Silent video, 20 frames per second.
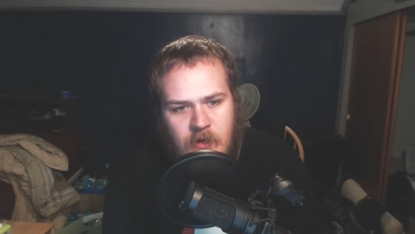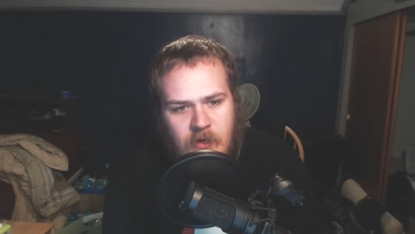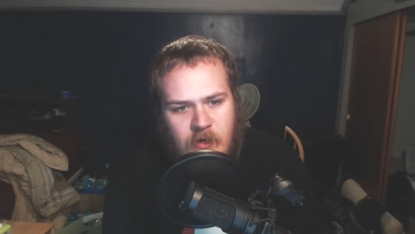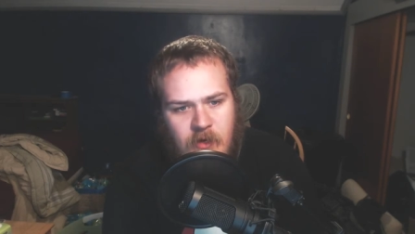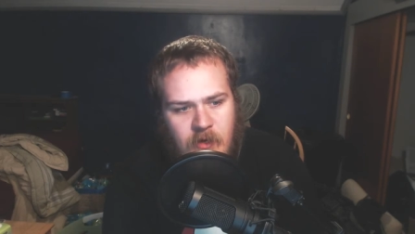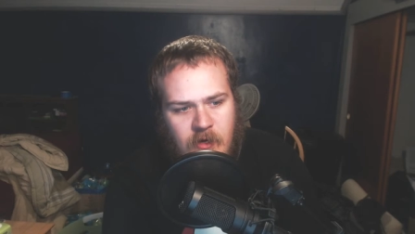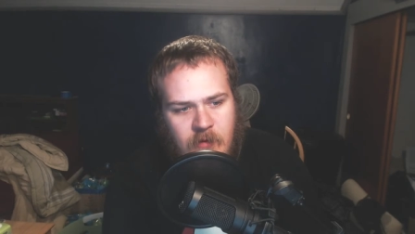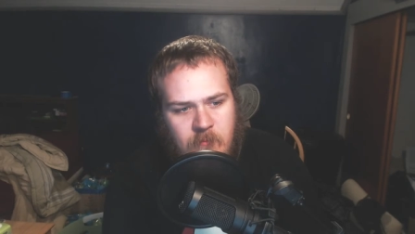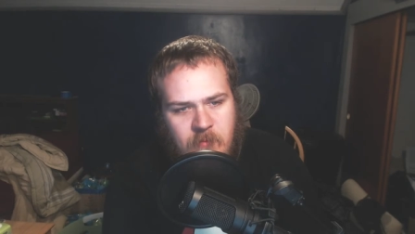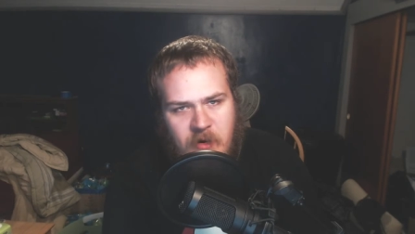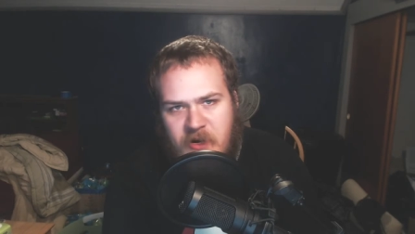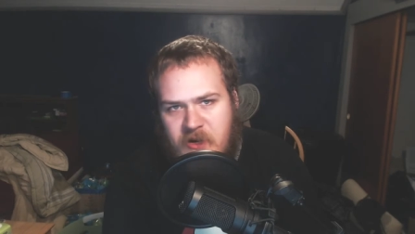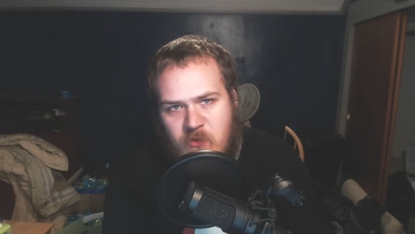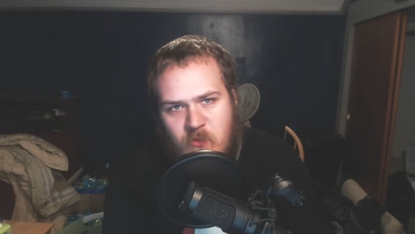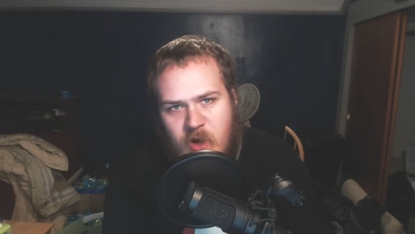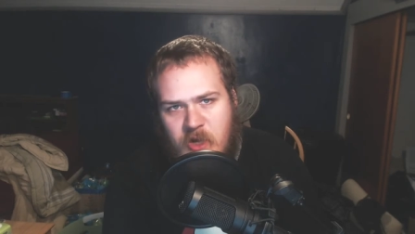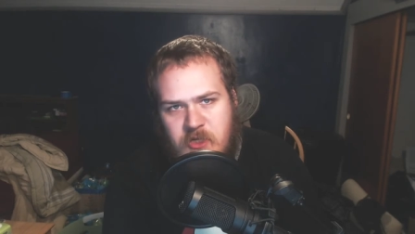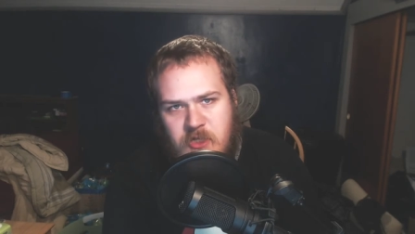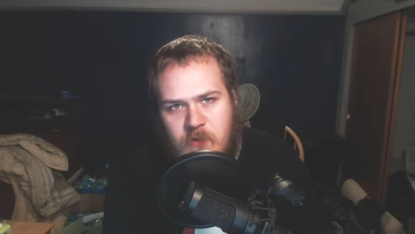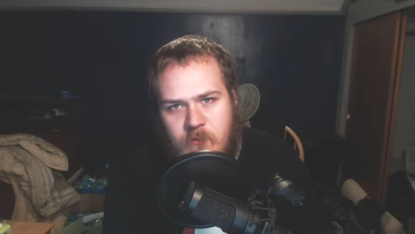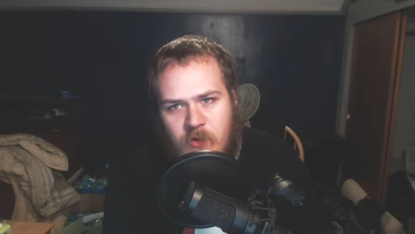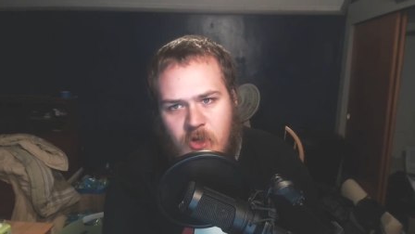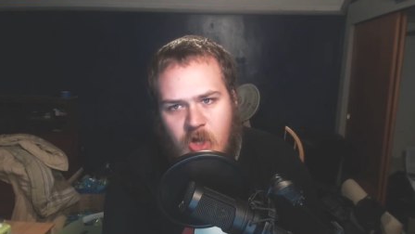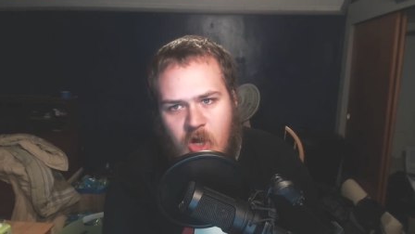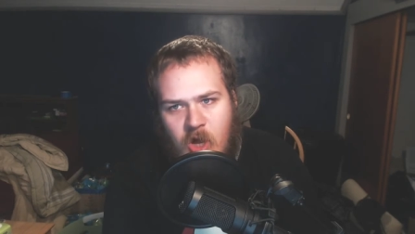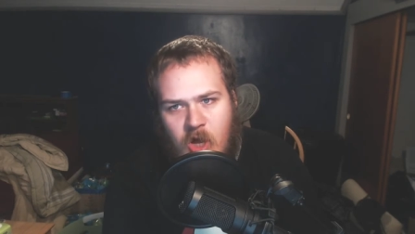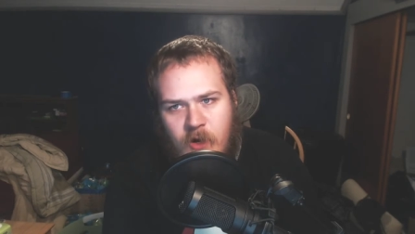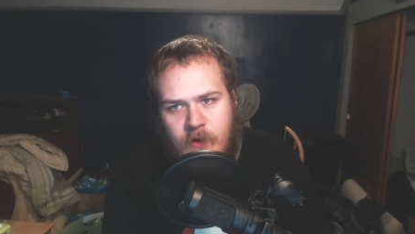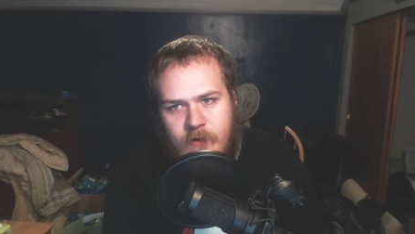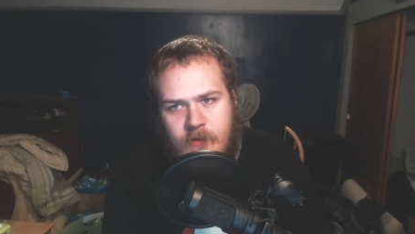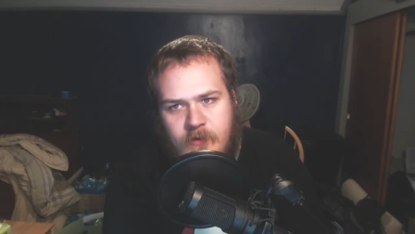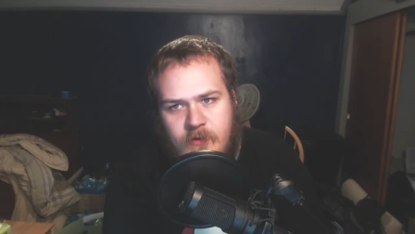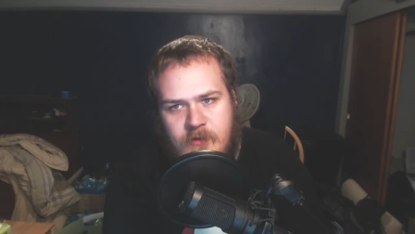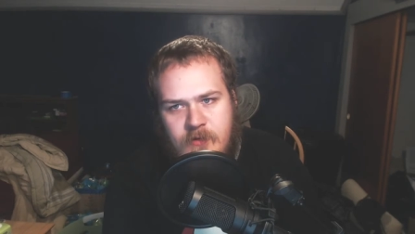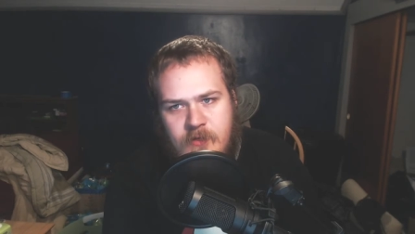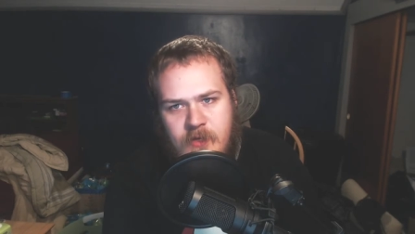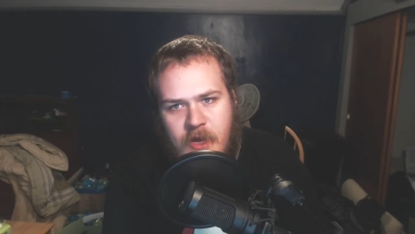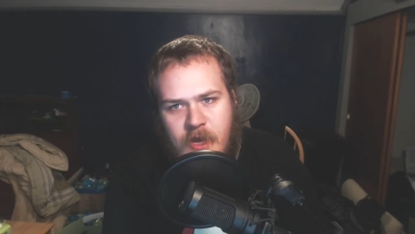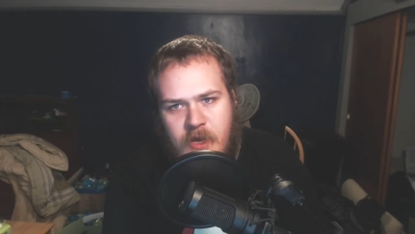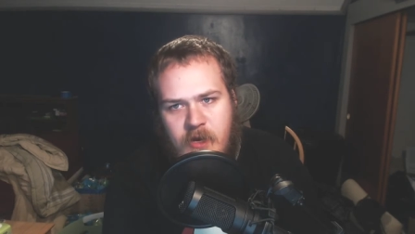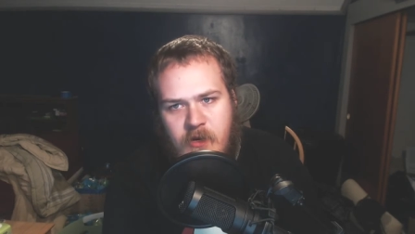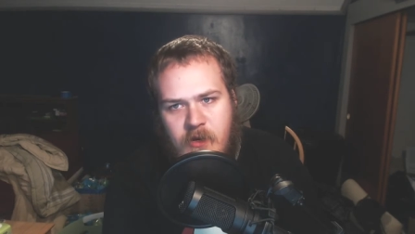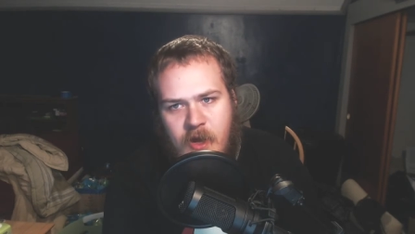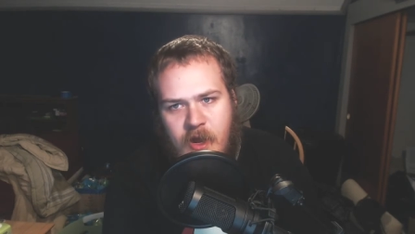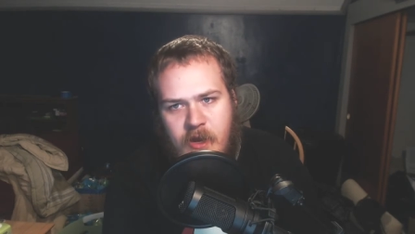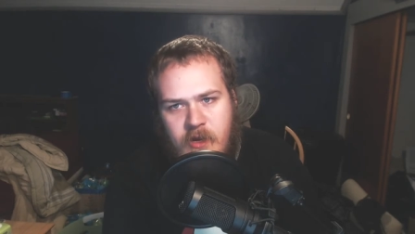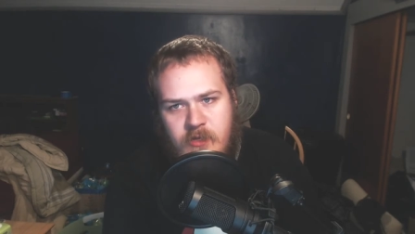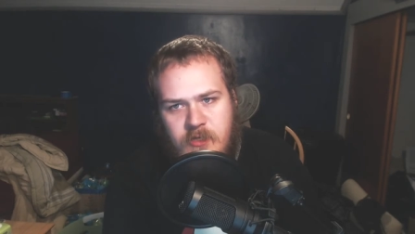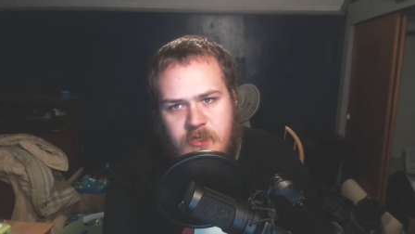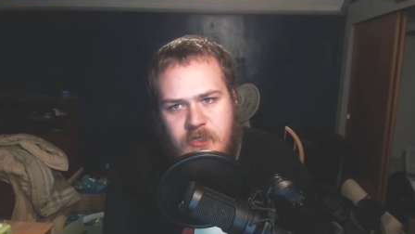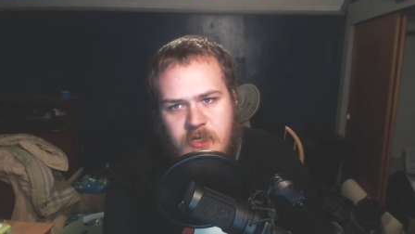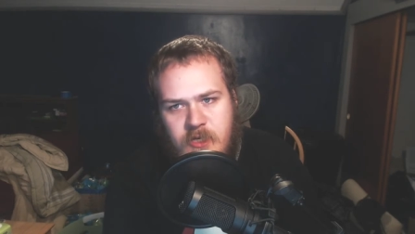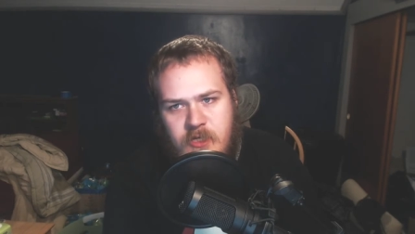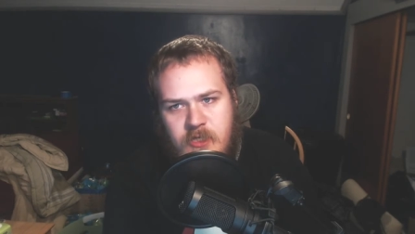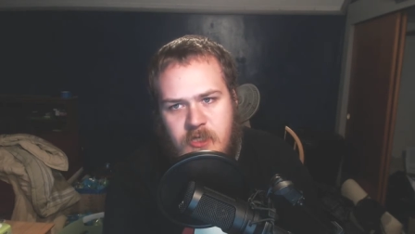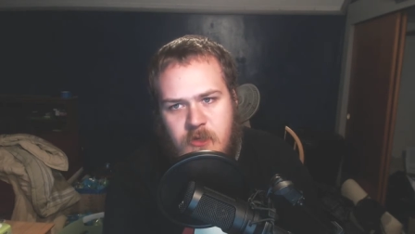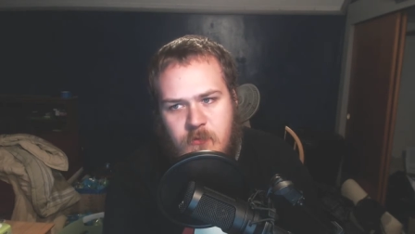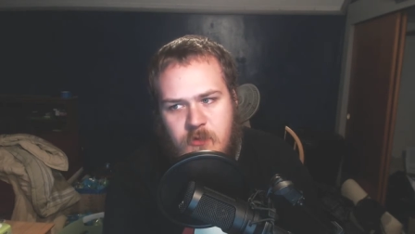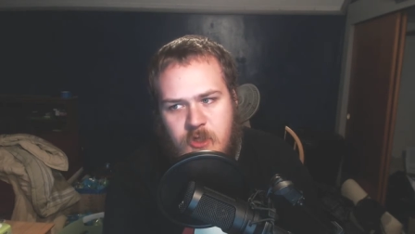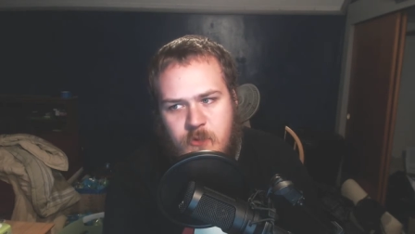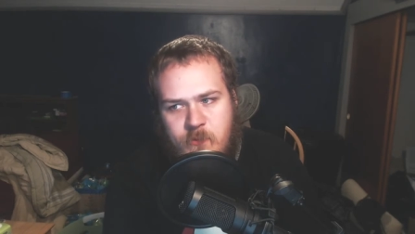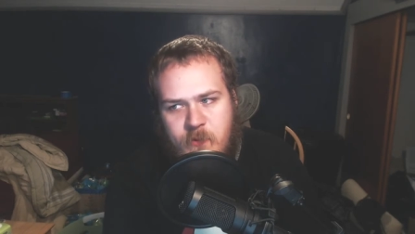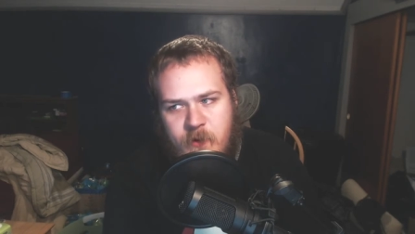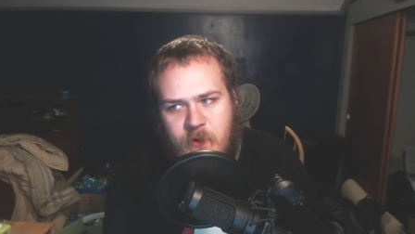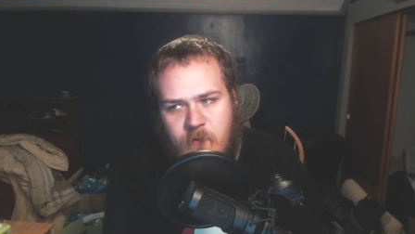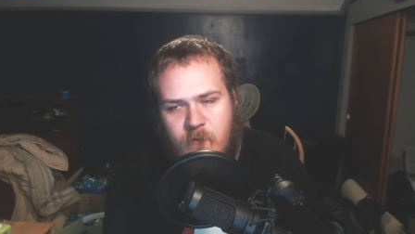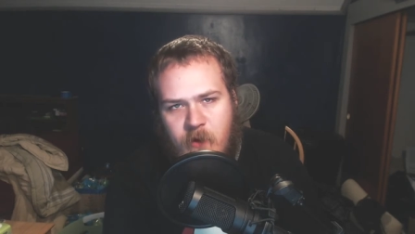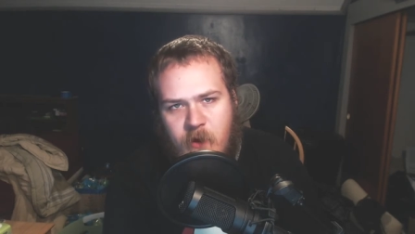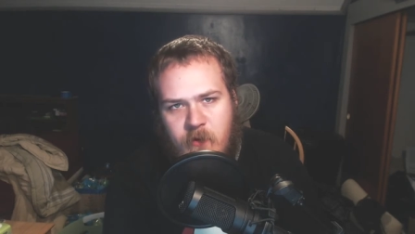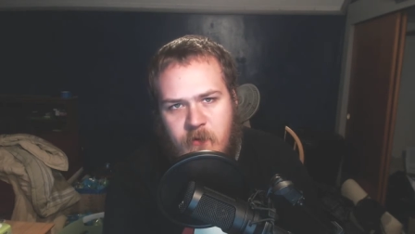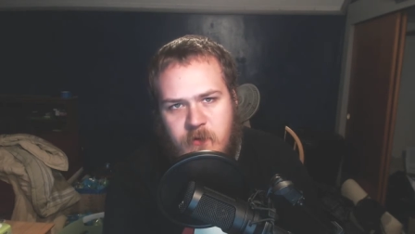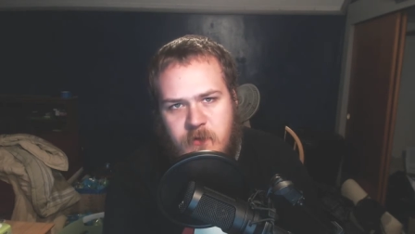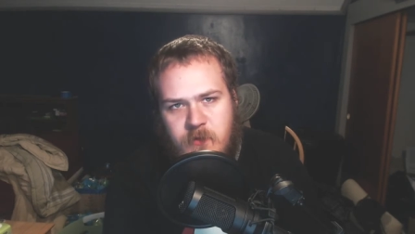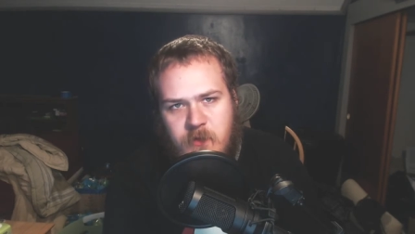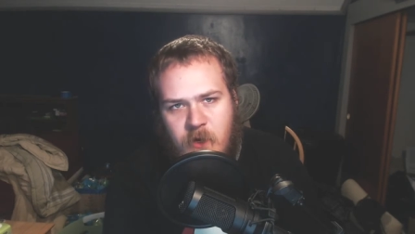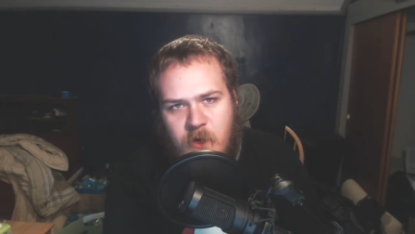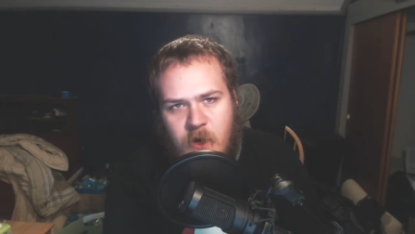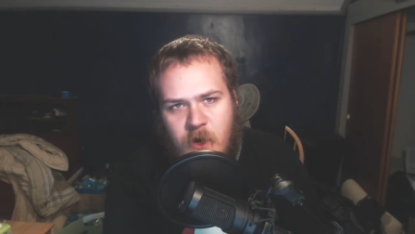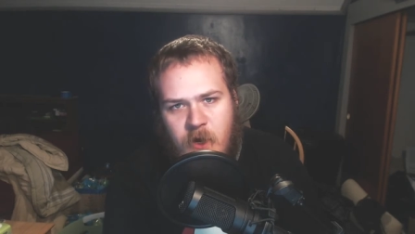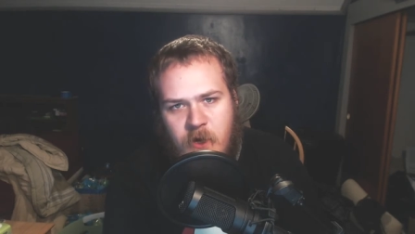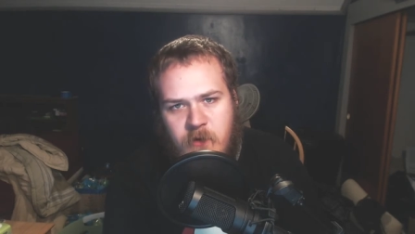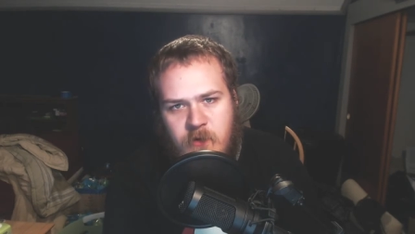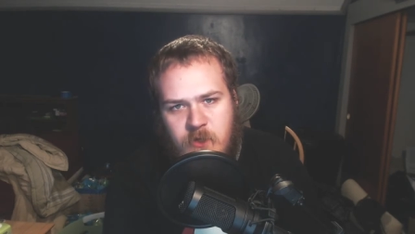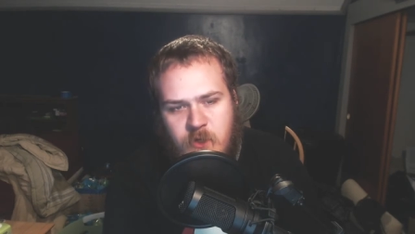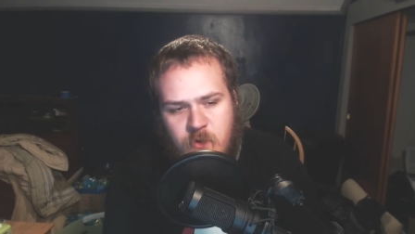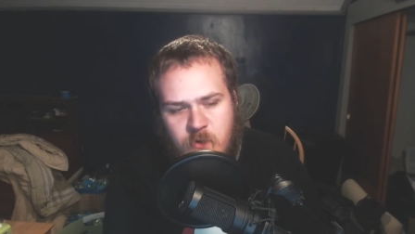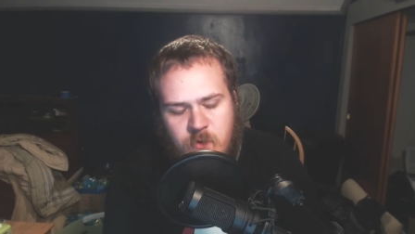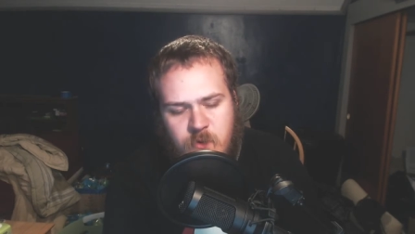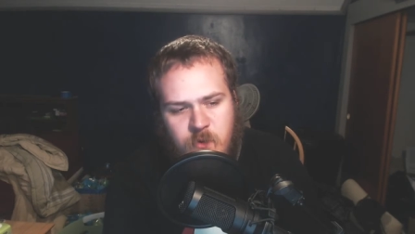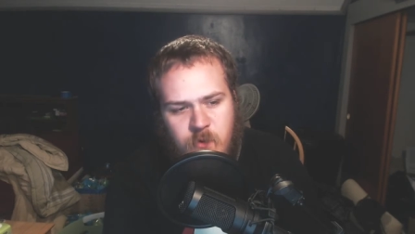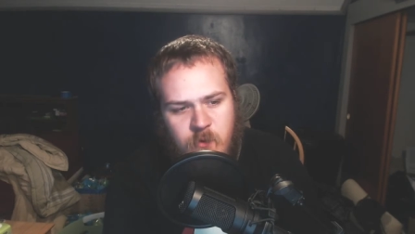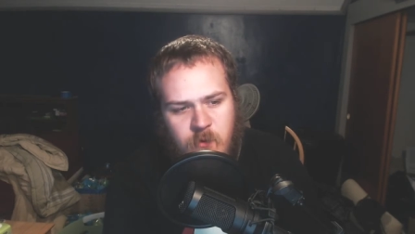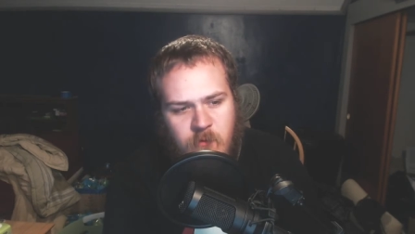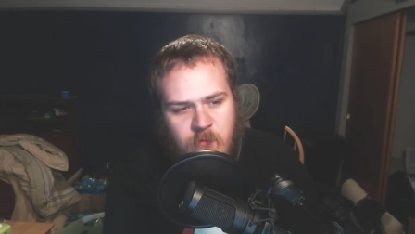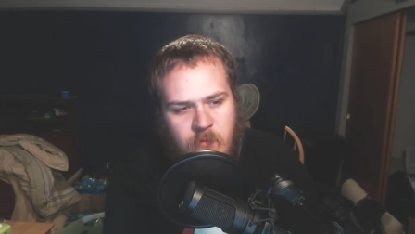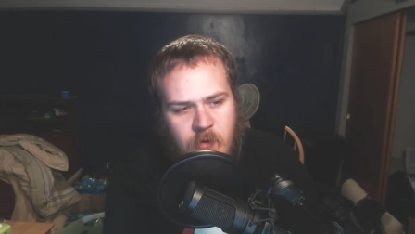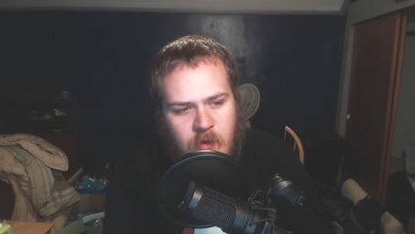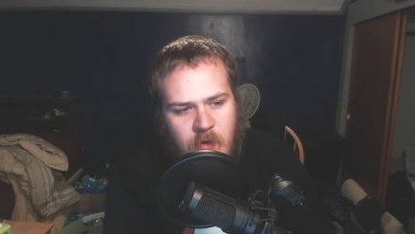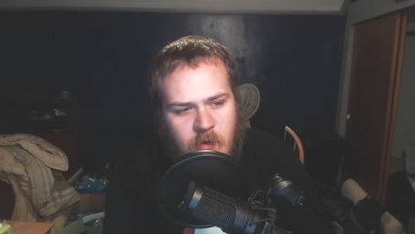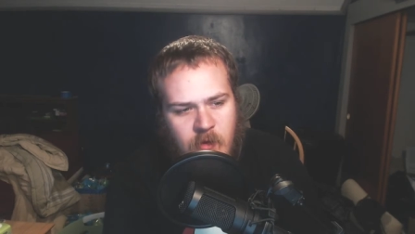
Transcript: um, but I didn't watch him long. See, I had I had seen some speedrunners on YouTube,